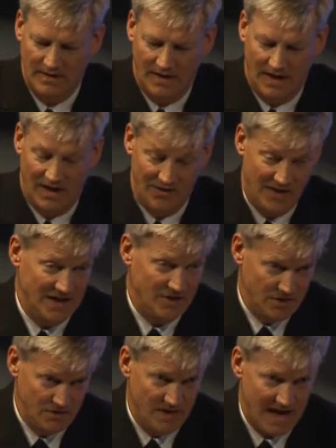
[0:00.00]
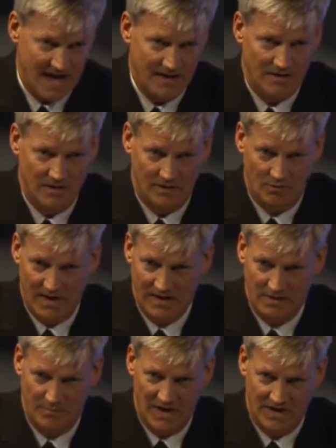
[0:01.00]
They do that on a
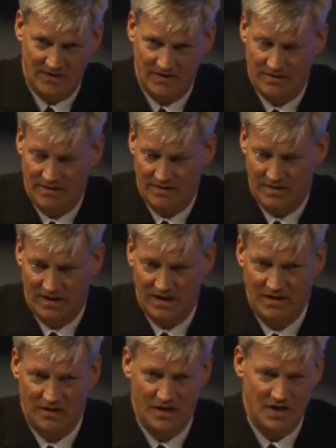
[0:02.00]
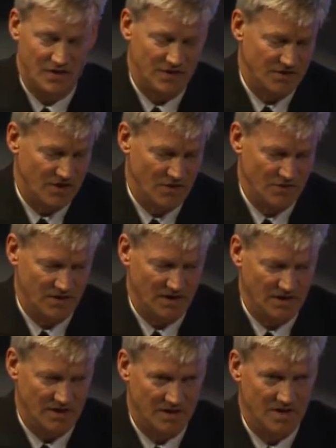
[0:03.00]
regular basis. I think Indonesia is
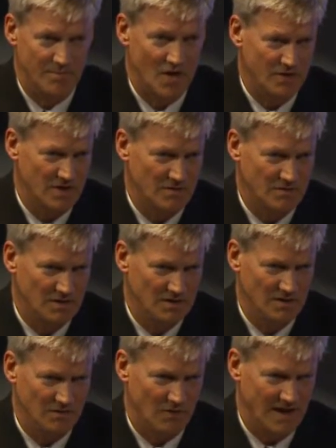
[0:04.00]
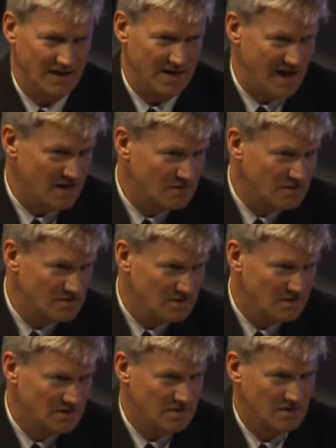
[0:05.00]
hosting a Komodo right now,
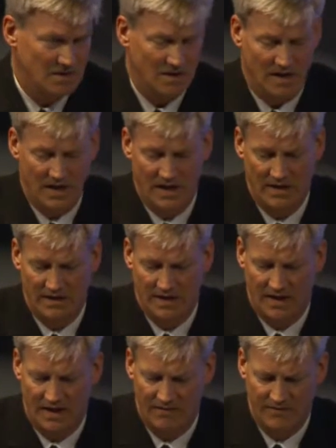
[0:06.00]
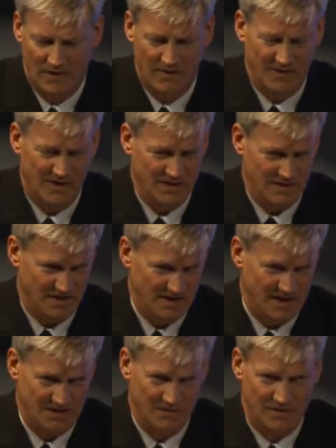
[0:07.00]
and very, very
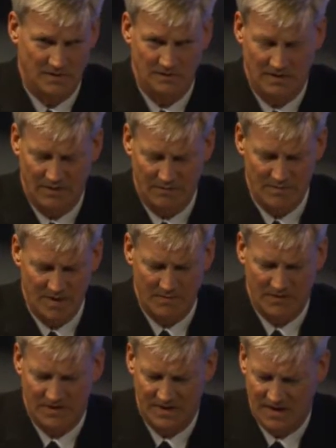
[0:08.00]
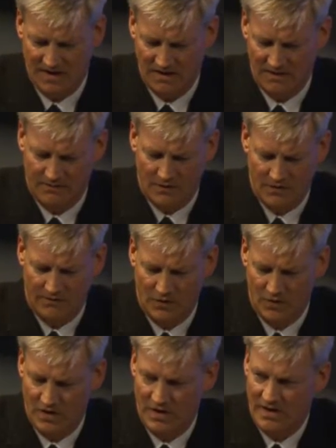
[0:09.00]
successful. I remember attending the first
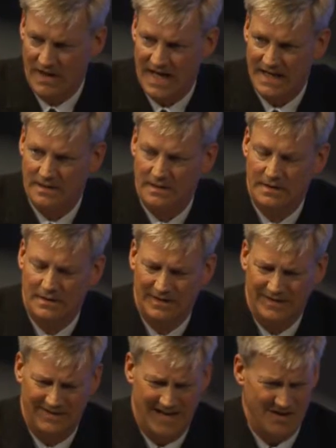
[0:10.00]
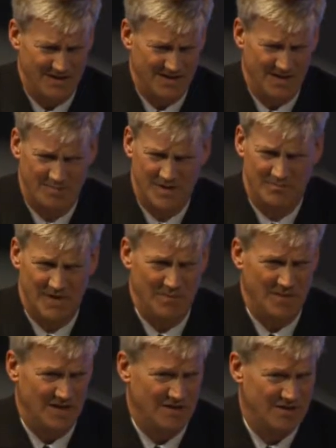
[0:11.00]
version of that. Now it's up to
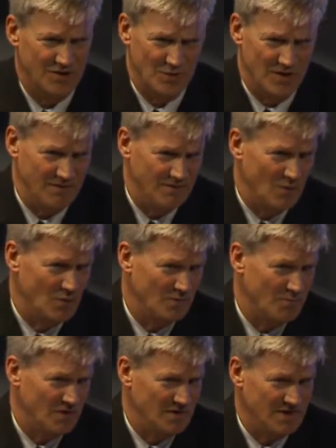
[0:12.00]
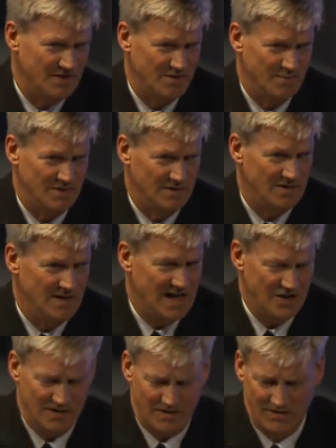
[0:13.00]
maybe 34 participant
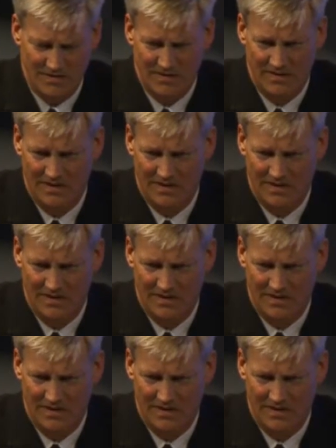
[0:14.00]
nations.